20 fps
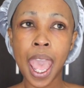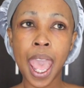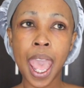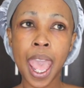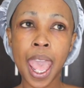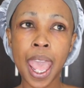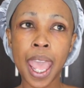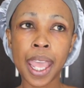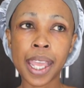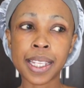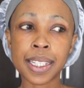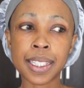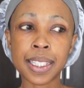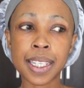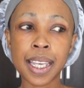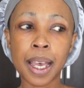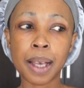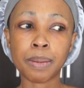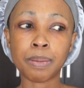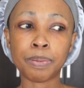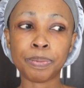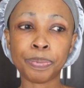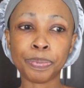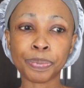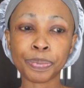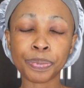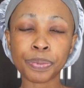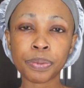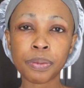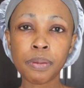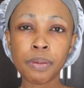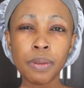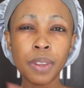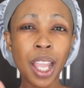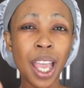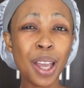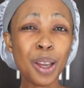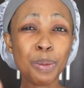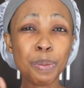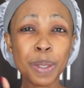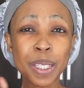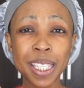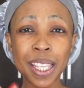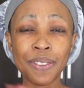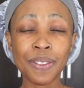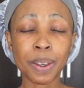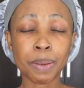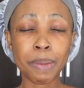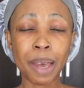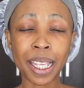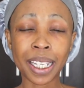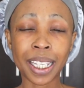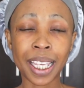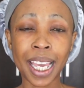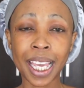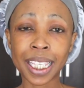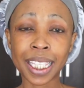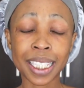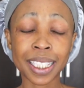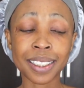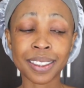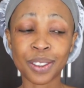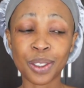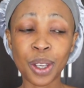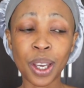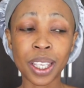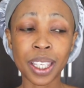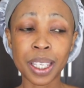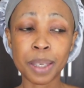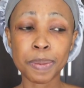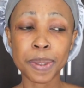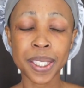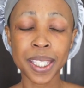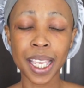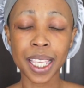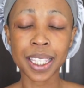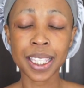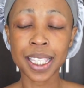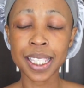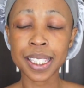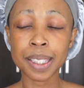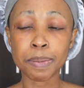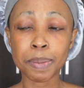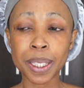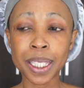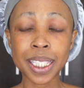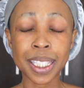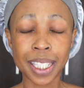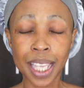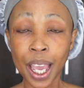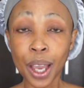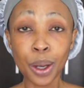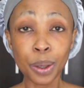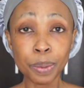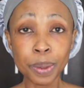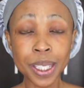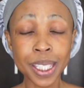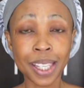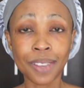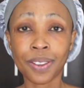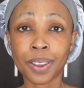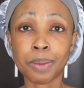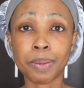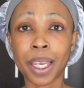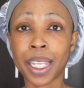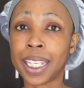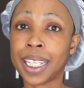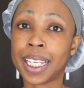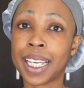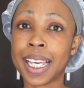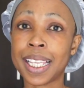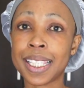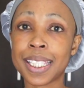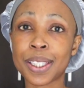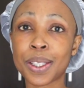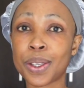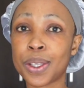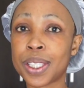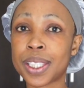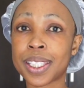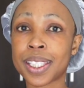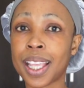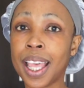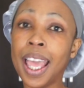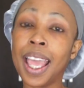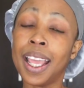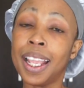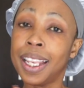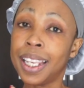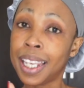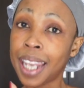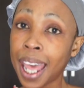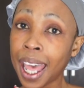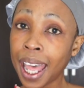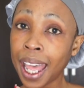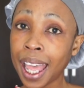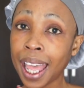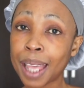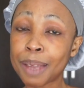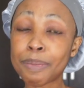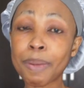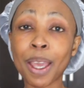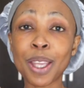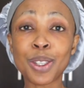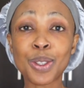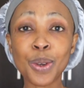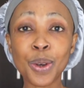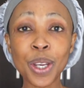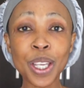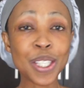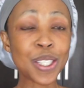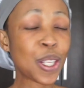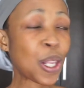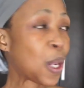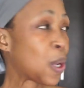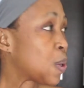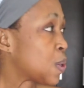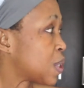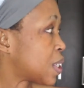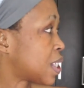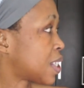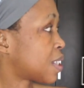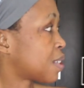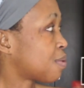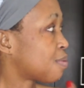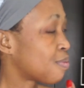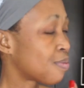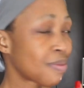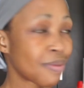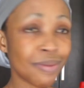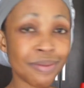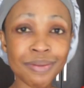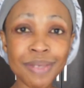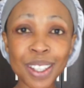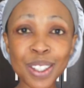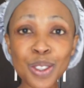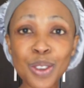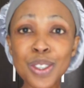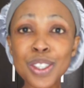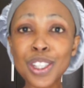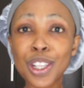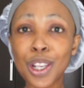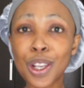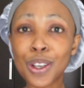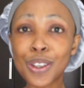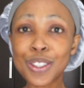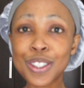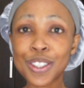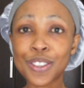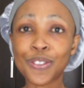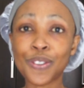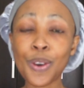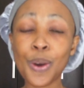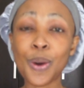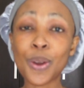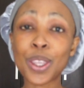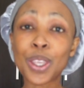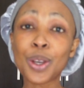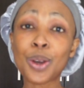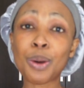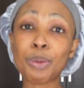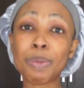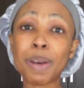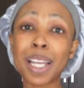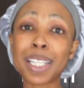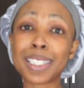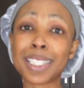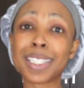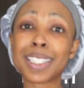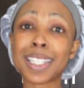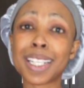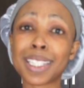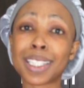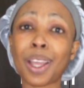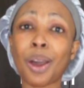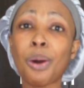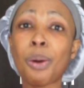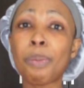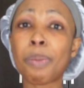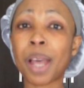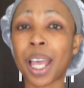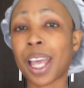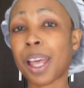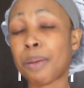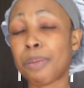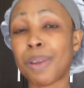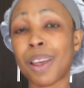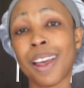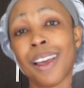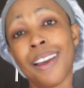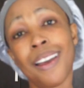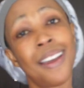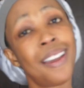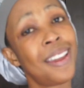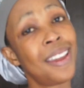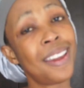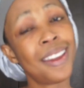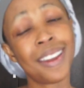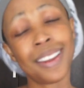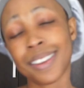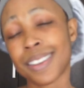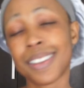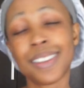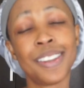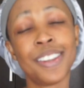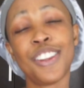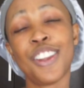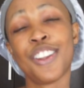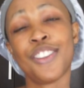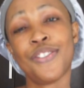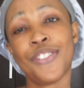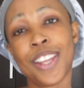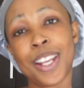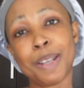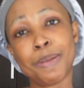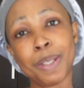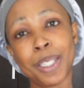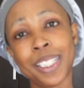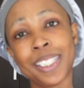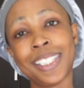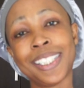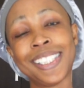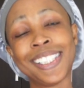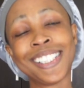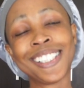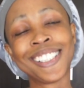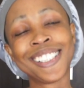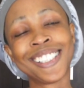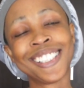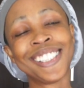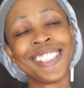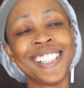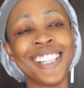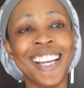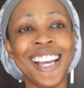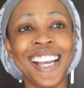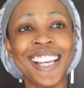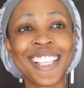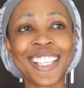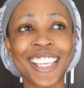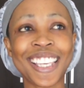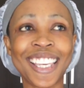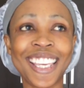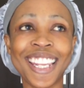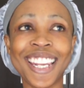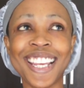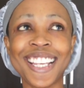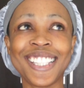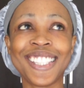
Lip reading: And I hope you're saving money. I know I keep saying this, but I hope you're saving money, guys, because now my door is closed. My door's closed for Kikupa Handatrantahupaha. Not available. Kidding.